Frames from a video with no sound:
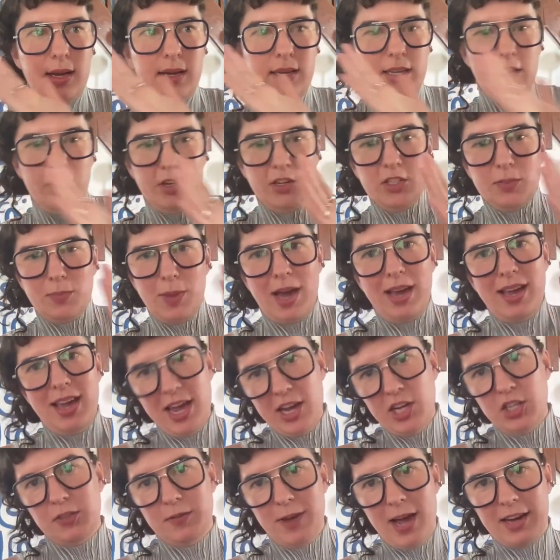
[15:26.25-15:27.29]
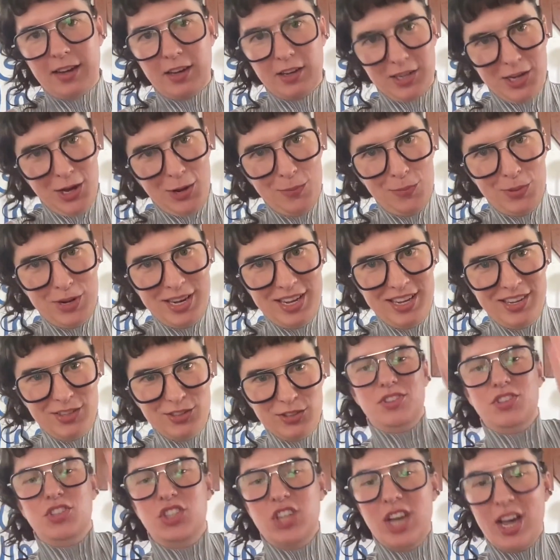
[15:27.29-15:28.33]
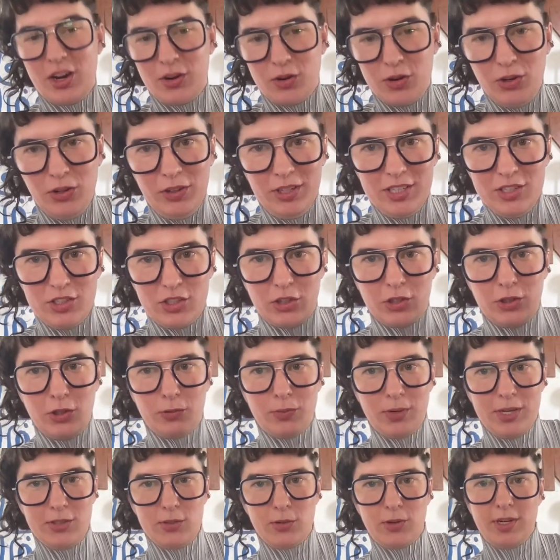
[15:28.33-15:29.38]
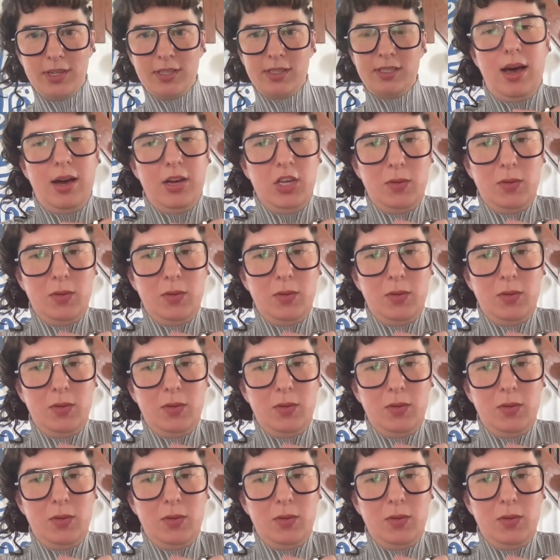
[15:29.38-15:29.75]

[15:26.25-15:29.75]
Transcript: here's my HVAC company's general internal resource.